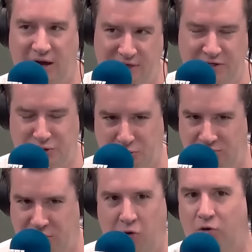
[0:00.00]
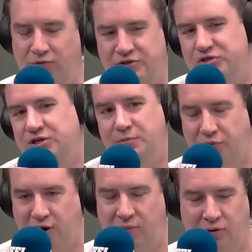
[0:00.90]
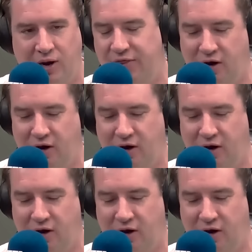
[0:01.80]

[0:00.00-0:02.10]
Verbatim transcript: I think it's sort of a core of this team problem.